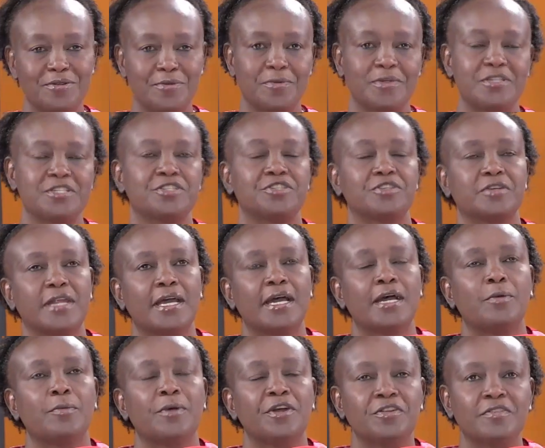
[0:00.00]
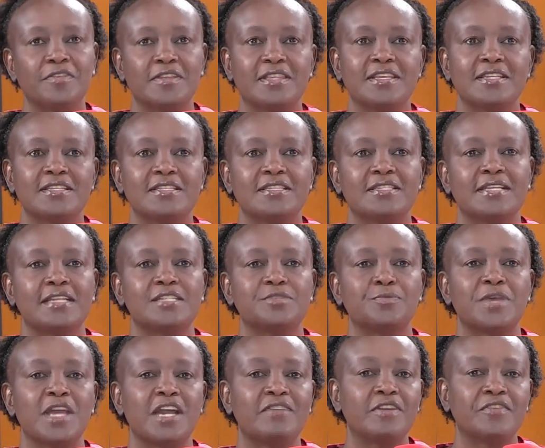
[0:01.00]
question. Uh, one of the things is that we
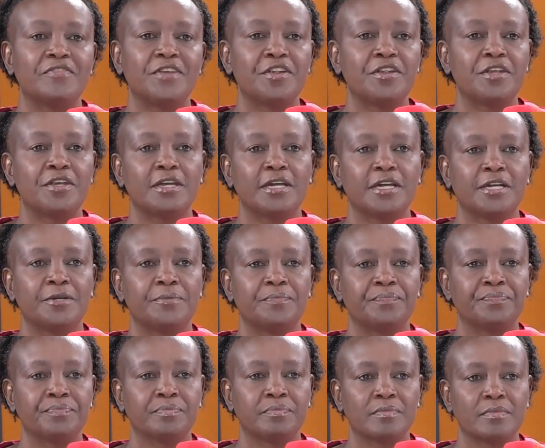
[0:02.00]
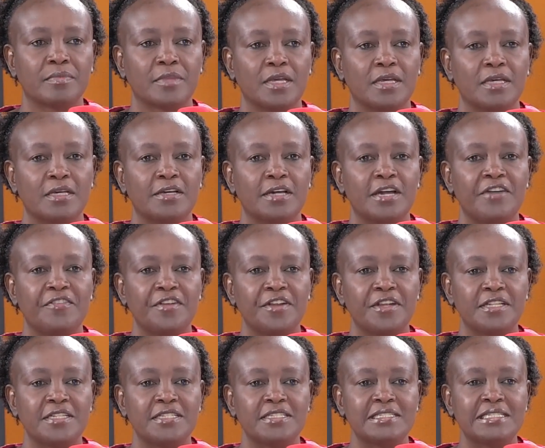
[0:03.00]
have a very, um, a
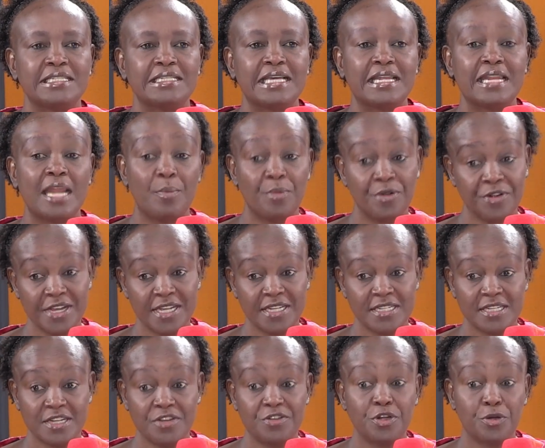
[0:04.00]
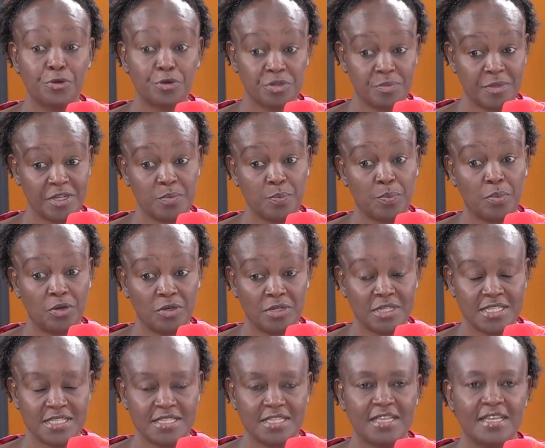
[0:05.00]
very elaborate recruitment
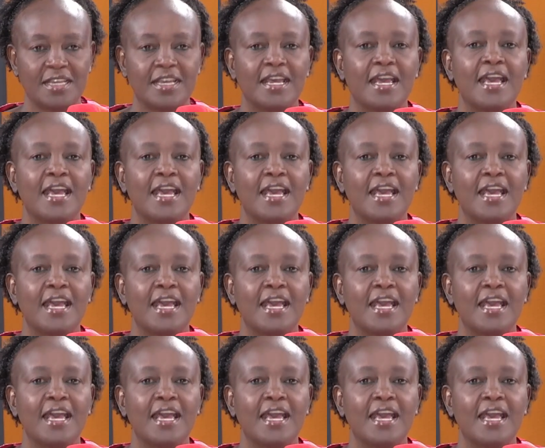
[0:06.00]
policy.